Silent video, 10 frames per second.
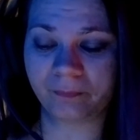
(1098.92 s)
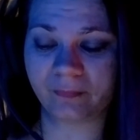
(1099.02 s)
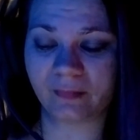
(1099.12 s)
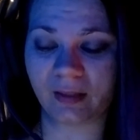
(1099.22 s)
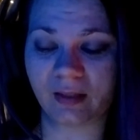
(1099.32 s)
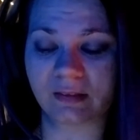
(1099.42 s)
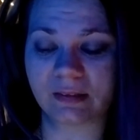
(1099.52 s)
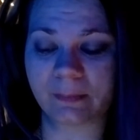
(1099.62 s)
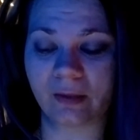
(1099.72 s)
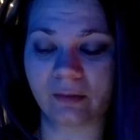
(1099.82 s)
He could
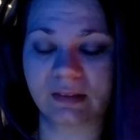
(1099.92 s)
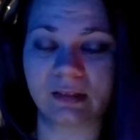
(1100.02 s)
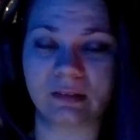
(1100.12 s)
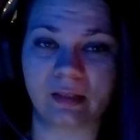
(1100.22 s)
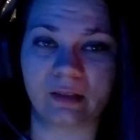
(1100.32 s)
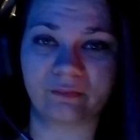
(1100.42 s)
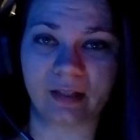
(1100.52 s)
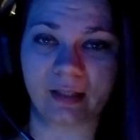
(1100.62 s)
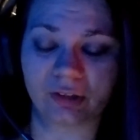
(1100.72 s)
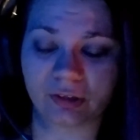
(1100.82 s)
smell sizzling
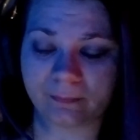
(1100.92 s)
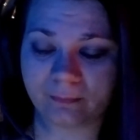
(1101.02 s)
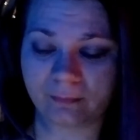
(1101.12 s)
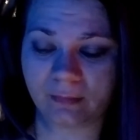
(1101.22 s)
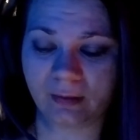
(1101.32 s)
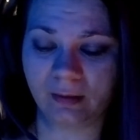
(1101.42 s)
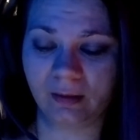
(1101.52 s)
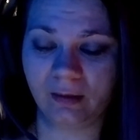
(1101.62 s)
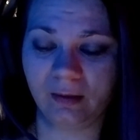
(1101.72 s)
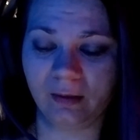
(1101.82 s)
flesh.
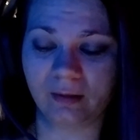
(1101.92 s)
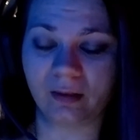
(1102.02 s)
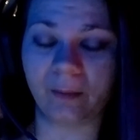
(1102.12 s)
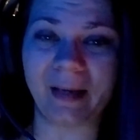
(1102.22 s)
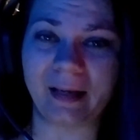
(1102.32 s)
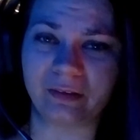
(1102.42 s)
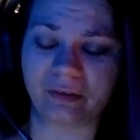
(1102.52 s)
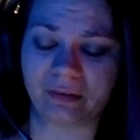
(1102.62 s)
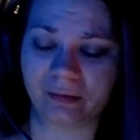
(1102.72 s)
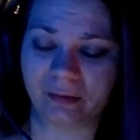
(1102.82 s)

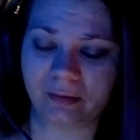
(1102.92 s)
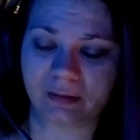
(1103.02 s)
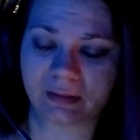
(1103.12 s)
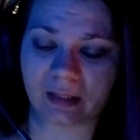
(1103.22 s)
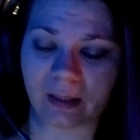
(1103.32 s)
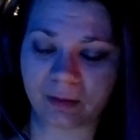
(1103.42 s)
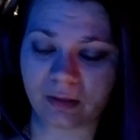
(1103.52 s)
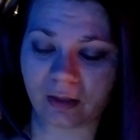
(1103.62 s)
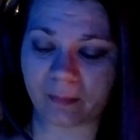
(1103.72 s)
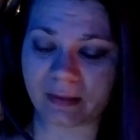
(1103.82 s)
"Commander!" snapped
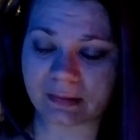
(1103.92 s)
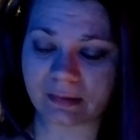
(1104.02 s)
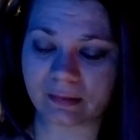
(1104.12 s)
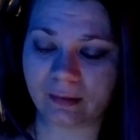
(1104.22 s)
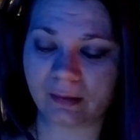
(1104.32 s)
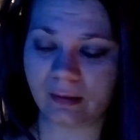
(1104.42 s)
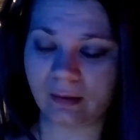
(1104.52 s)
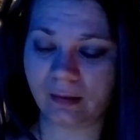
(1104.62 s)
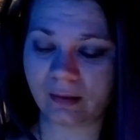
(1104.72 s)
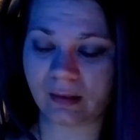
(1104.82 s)
Thomas.
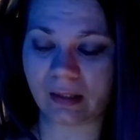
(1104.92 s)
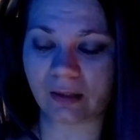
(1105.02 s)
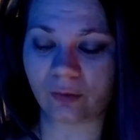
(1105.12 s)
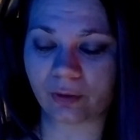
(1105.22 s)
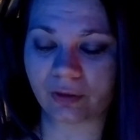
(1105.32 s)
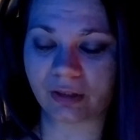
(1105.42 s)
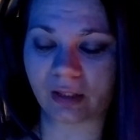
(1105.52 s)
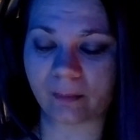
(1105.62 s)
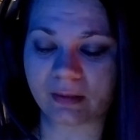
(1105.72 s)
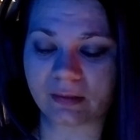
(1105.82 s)
He ignored
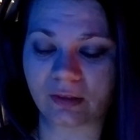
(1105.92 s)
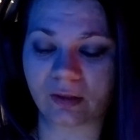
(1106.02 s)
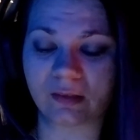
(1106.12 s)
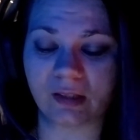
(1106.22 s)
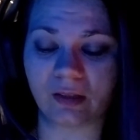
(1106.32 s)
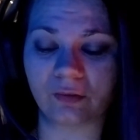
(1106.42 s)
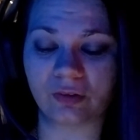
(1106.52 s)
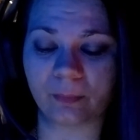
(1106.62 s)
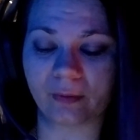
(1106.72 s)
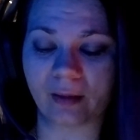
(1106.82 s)
Thomas and continued
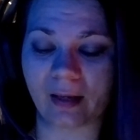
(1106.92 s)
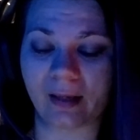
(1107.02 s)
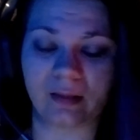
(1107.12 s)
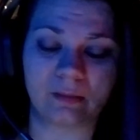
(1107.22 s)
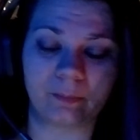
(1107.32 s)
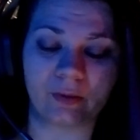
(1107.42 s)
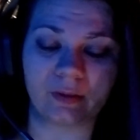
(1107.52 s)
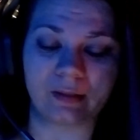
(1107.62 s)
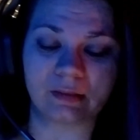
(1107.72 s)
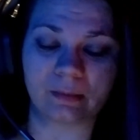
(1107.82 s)
to pry at the
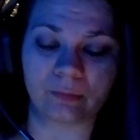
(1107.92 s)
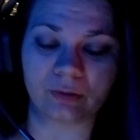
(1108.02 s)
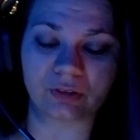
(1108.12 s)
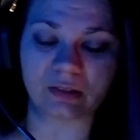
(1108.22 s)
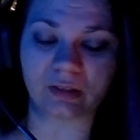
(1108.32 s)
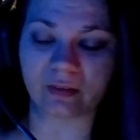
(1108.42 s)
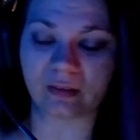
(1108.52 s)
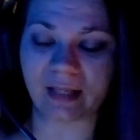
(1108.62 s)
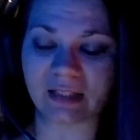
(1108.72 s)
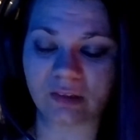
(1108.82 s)
burning timbers until the
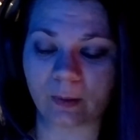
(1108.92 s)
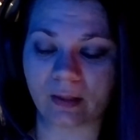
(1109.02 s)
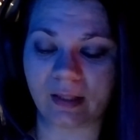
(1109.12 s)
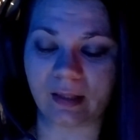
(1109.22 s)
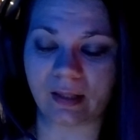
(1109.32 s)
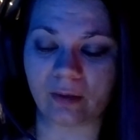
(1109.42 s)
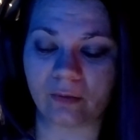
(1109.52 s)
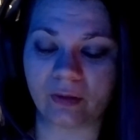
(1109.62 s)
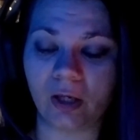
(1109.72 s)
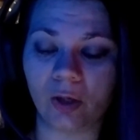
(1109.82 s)
last one he
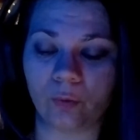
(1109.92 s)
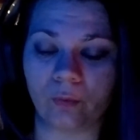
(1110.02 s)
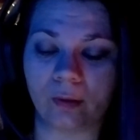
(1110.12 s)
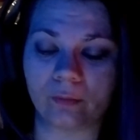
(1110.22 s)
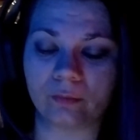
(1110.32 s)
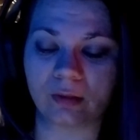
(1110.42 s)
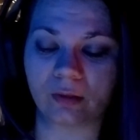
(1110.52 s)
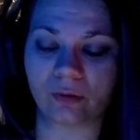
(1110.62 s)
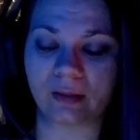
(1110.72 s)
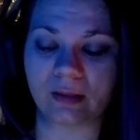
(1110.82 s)
held groaned and
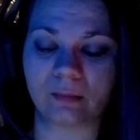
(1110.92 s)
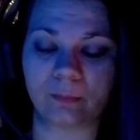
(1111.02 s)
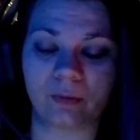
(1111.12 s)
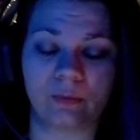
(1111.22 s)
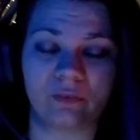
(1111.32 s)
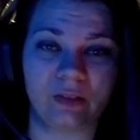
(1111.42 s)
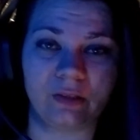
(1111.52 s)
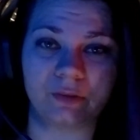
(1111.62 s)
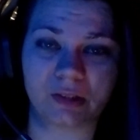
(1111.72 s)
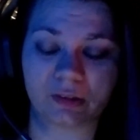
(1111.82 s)
creaked but
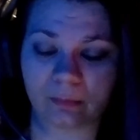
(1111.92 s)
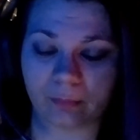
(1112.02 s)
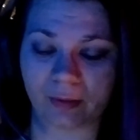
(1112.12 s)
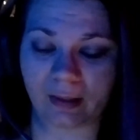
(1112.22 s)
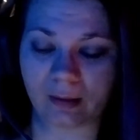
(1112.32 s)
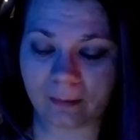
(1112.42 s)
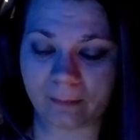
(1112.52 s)
refused to break.